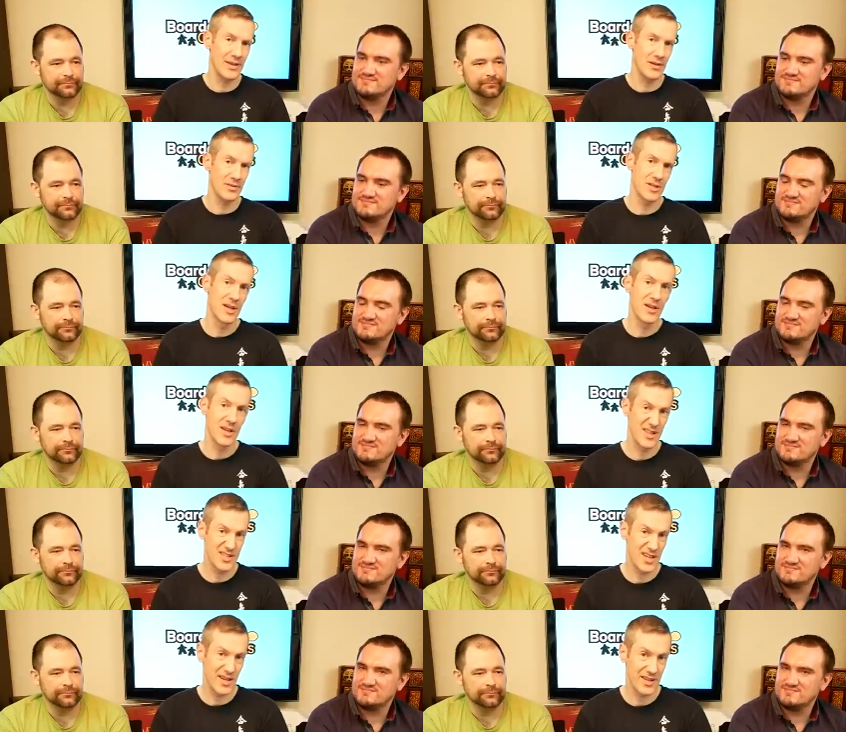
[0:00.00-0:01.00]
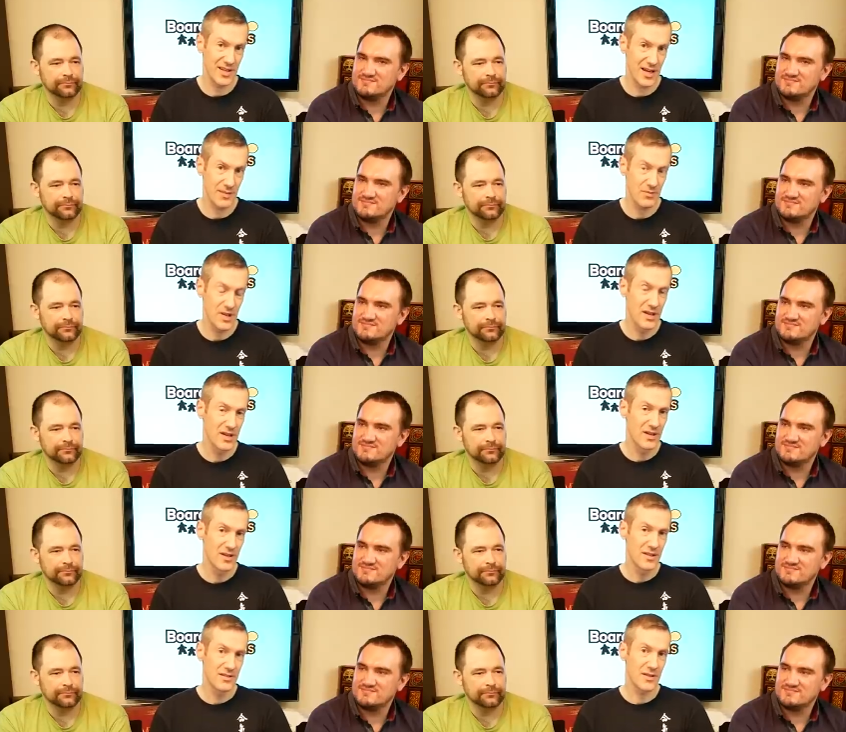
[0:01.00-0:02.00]
Speaker 1: those at the start of the game.
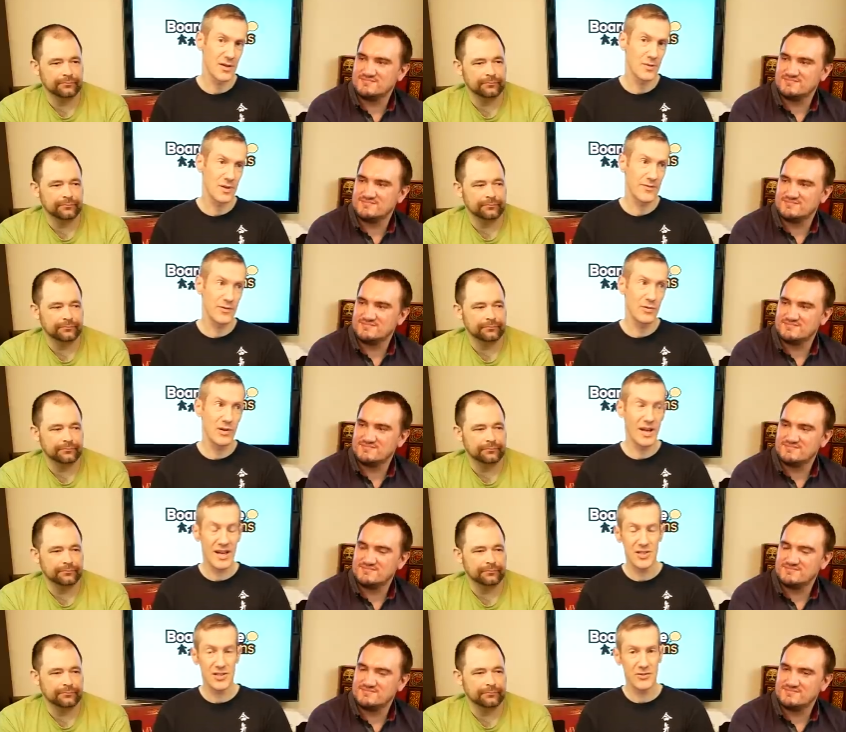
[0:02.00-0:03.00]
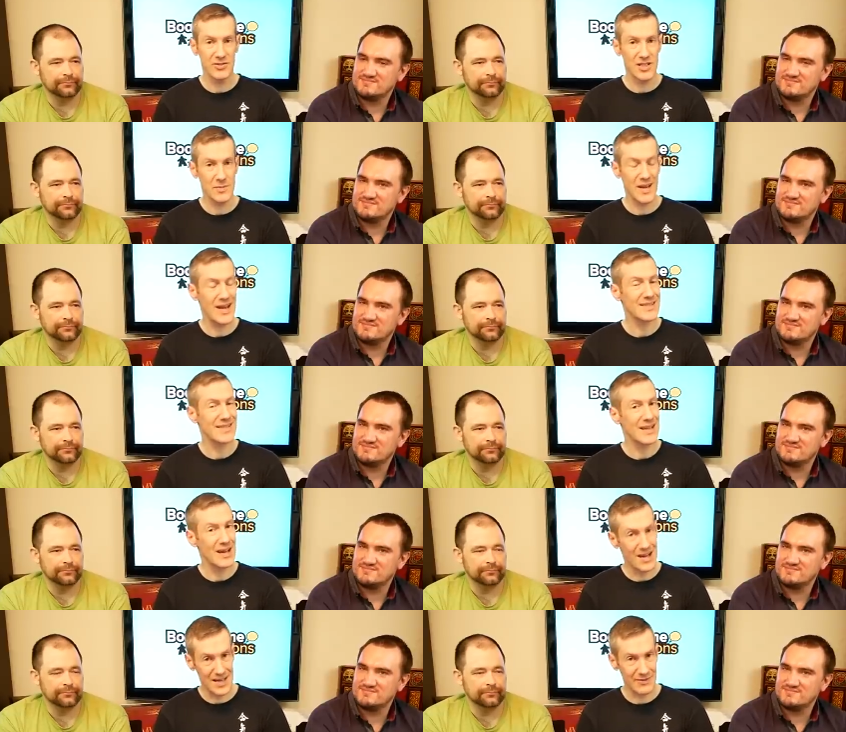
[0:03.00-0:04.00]
So if you like Neuroshima Hex, I'd
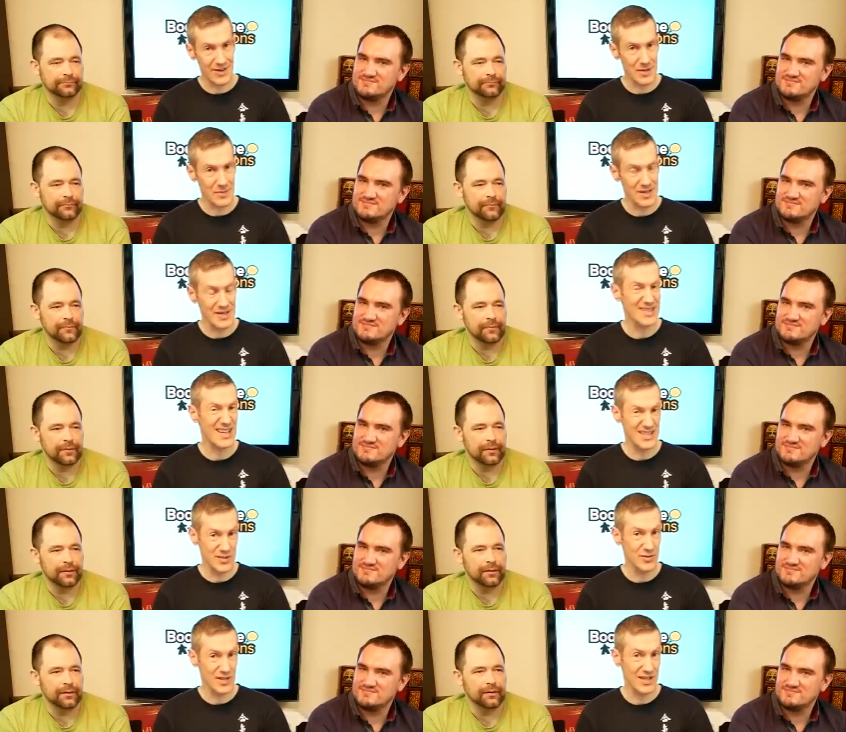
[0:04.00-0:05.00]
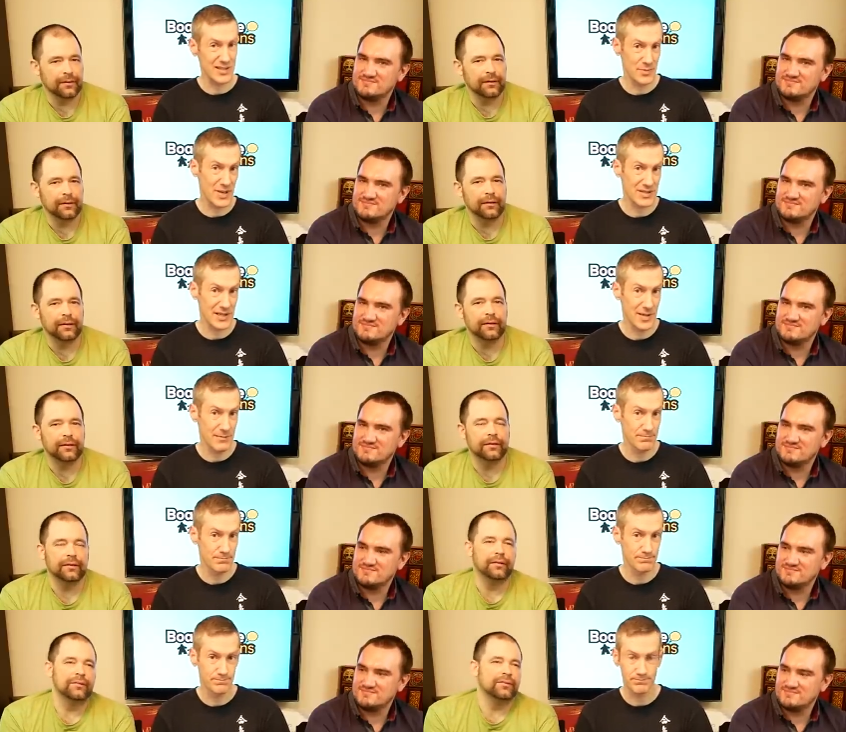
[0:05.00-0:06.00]
highly recommend this. I do think it's a better game.
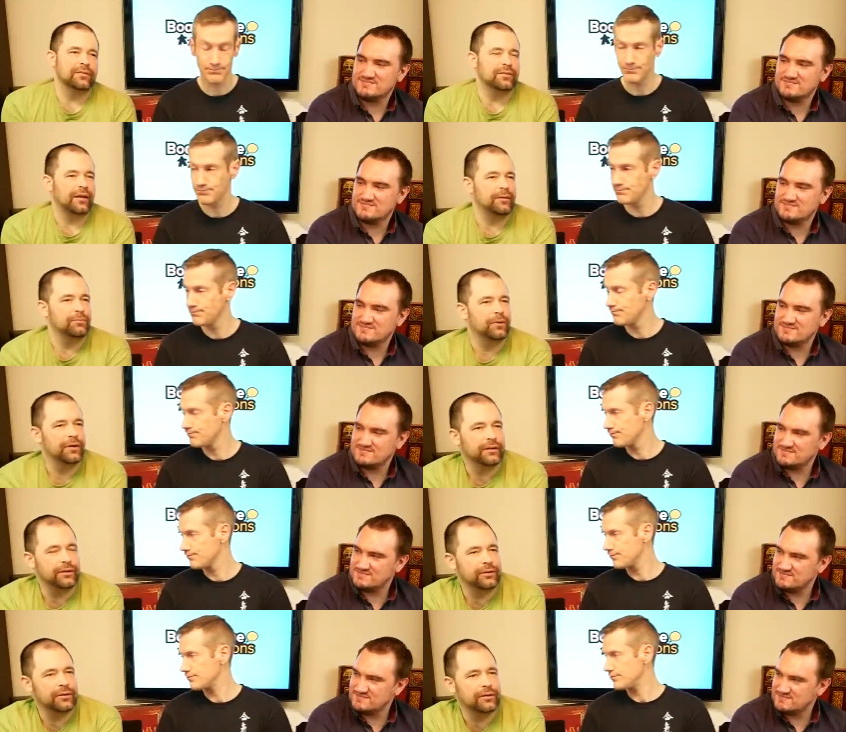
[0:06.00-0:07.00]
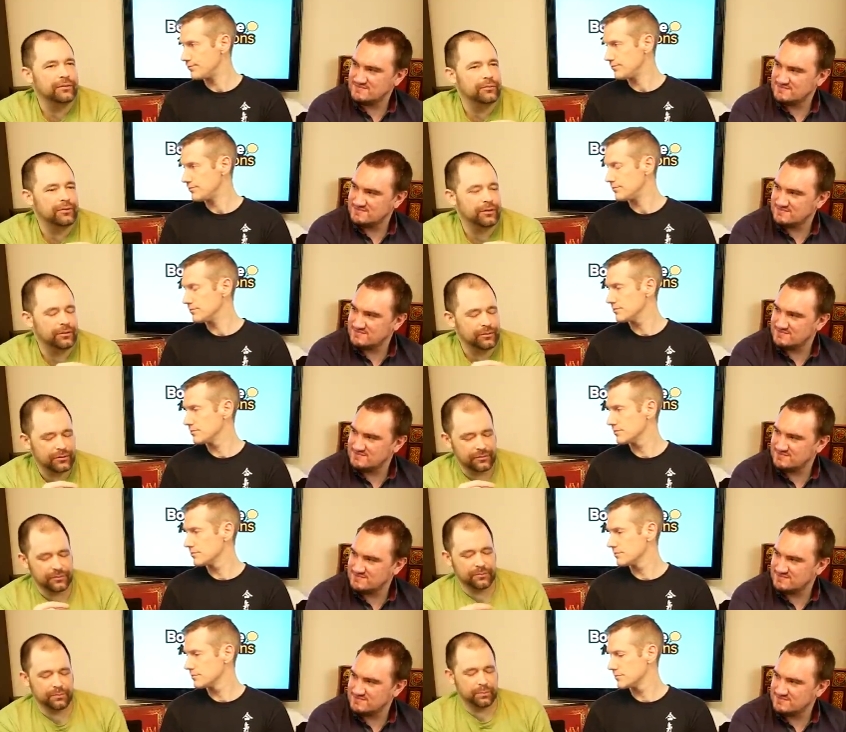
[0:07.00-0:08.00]
Speaker 2: Is this game where you
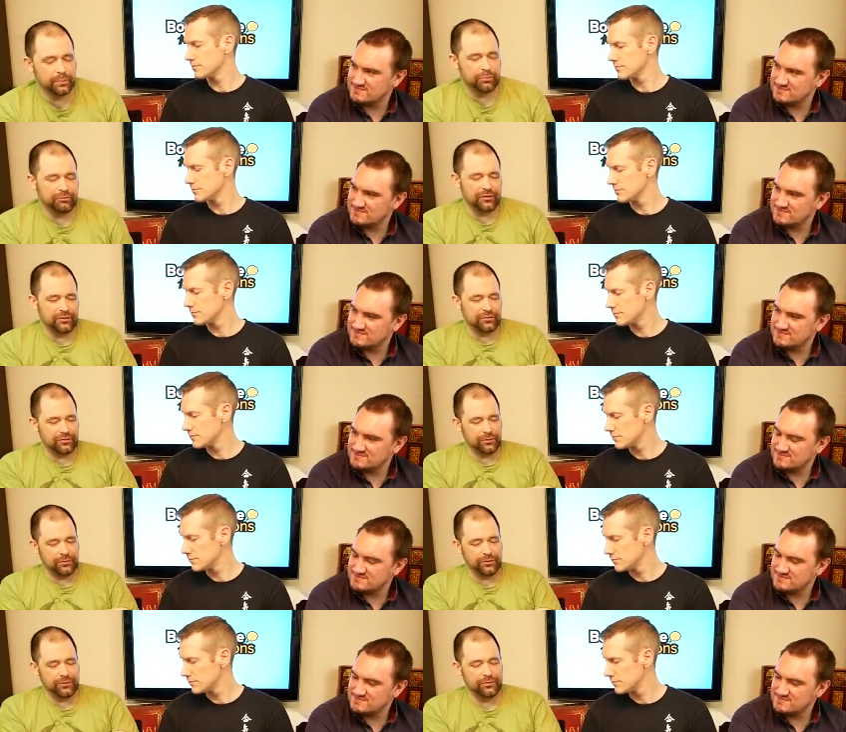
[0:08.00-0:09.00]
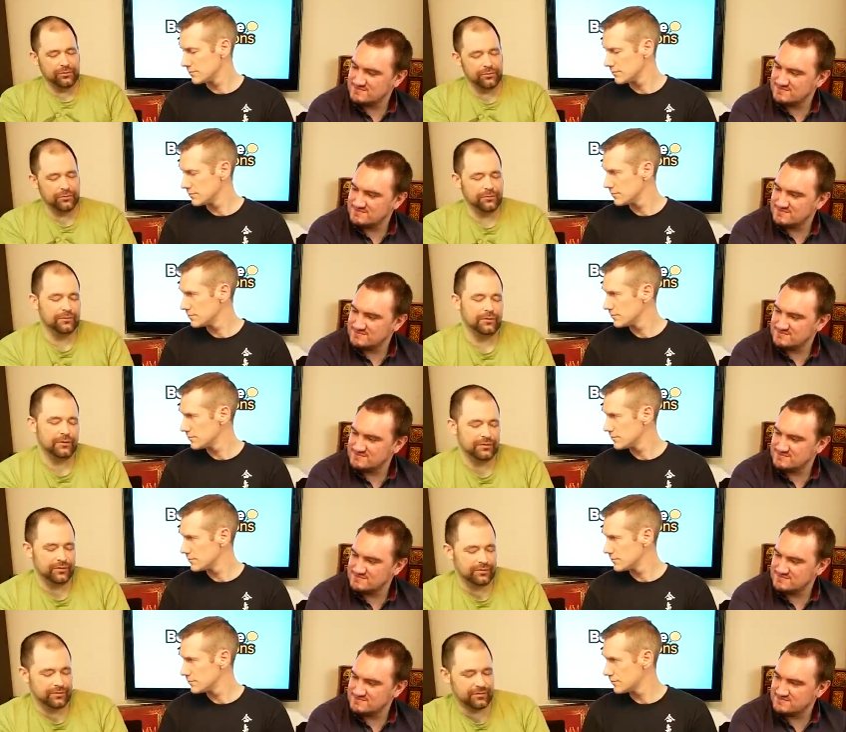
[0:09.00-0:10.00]
can pre-sort your
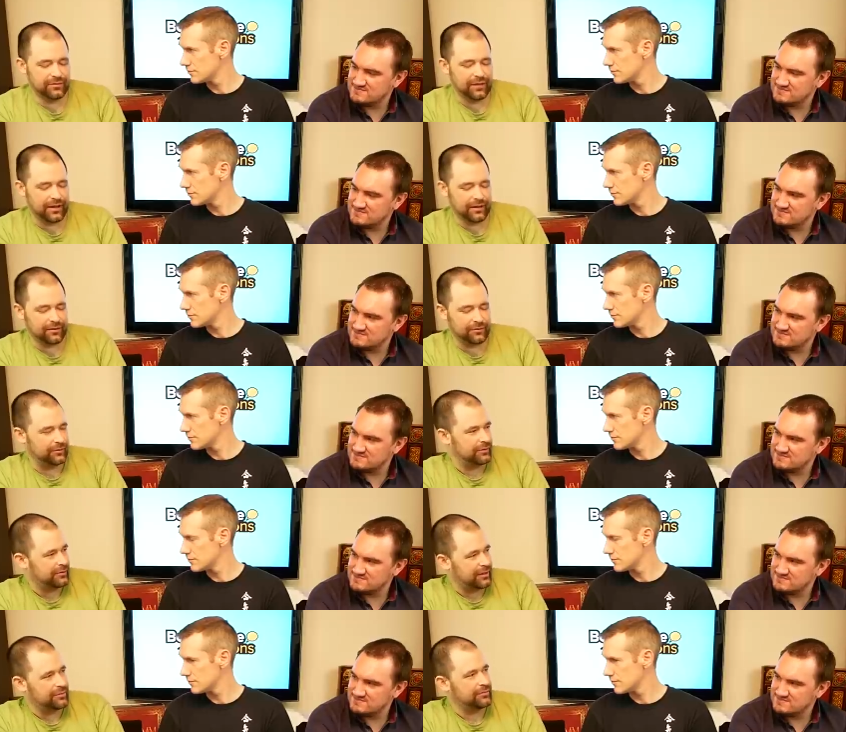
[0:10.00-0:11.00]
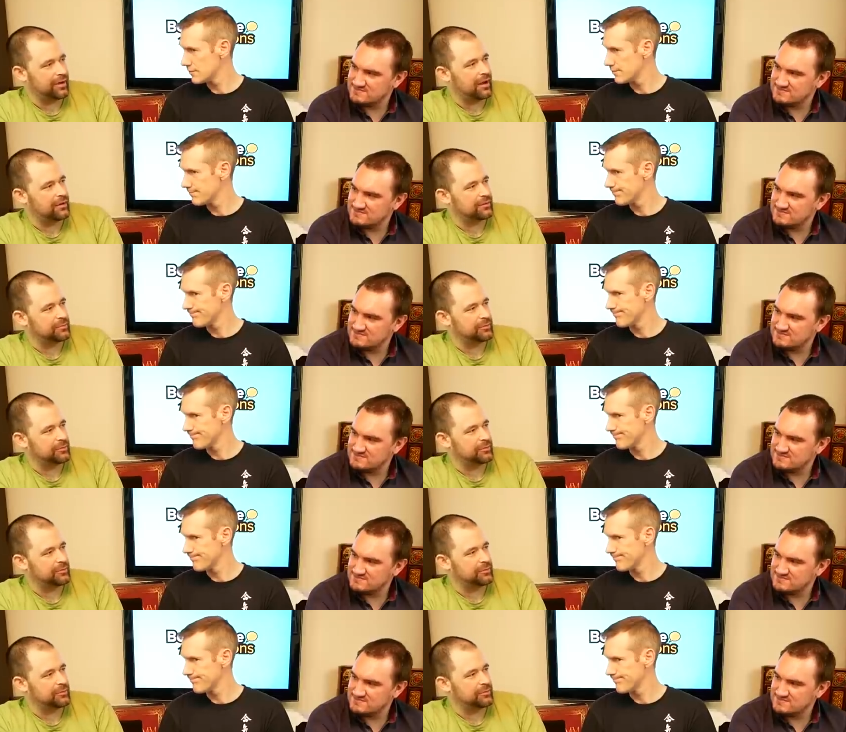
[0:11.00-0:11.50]
deck or deck of cards